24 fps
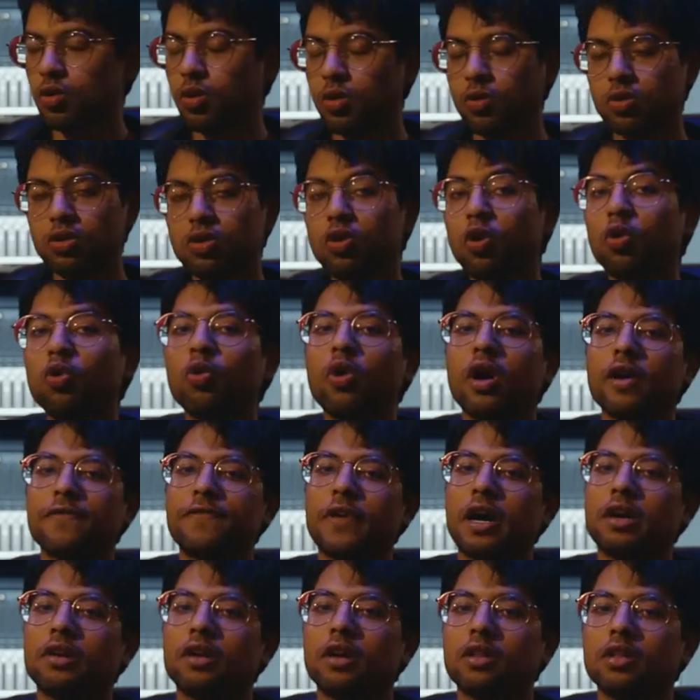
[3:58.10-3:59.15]
You know, you know who I
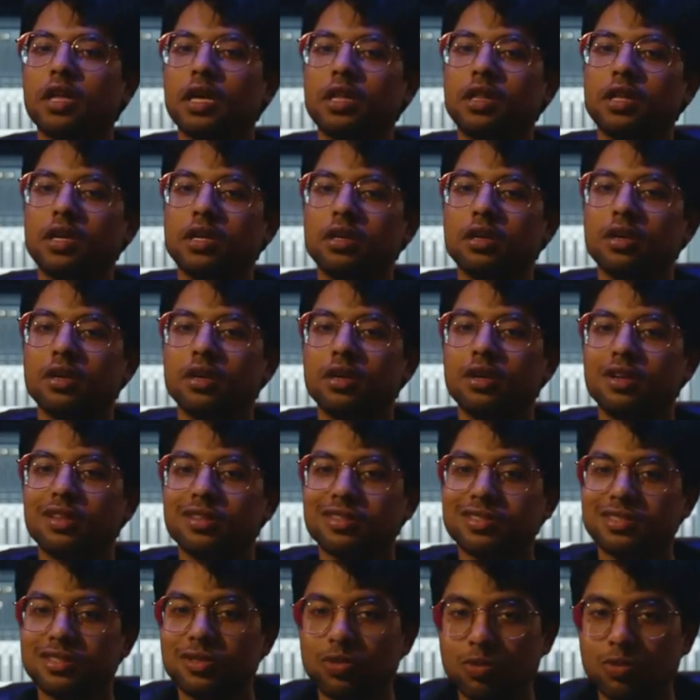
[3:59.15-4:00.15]
found out lately? This